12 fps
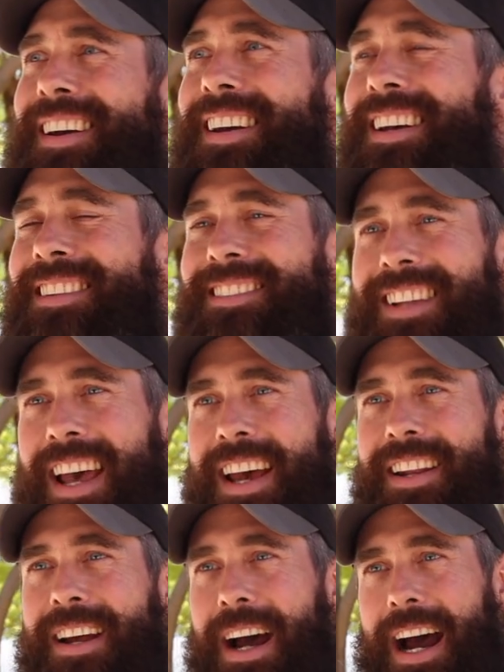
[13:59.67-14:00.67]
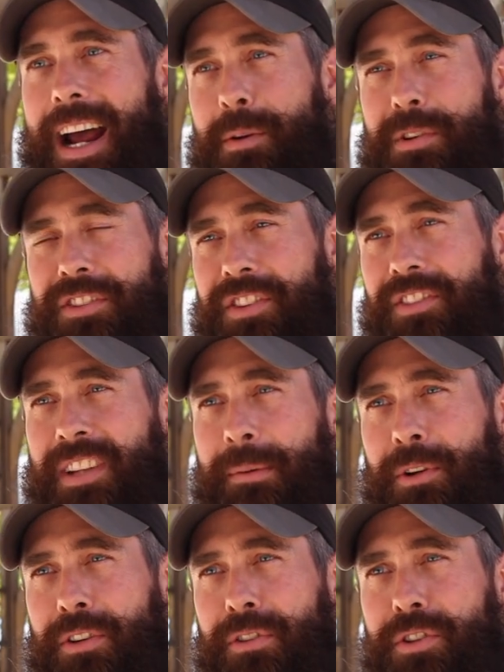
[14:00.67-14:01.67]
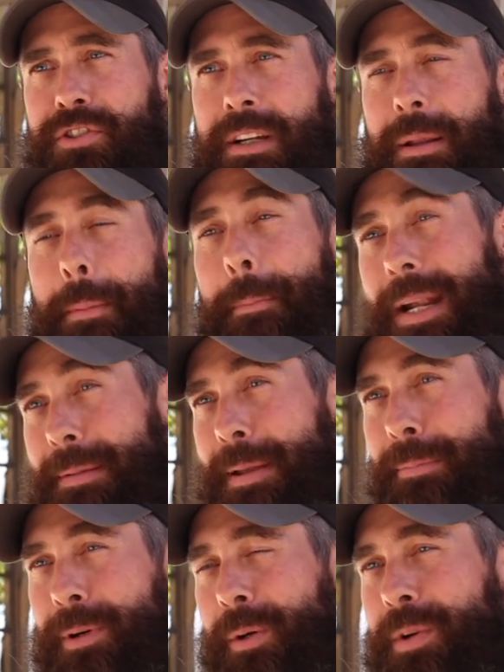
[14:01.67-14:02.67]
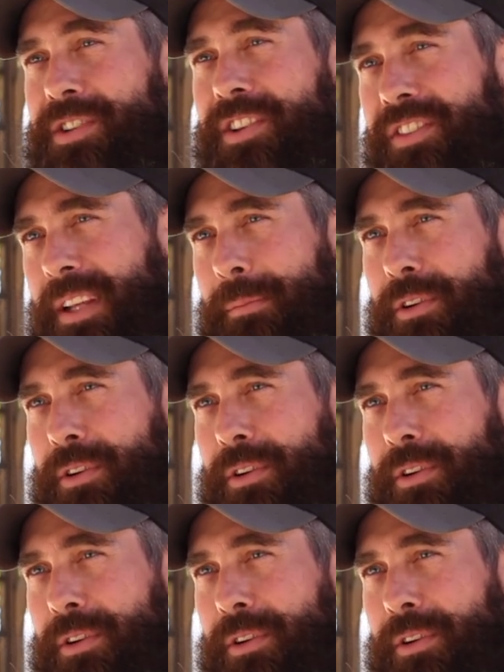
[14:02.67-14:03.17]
Instead, I reached the same conclusion. Many people are reaching the same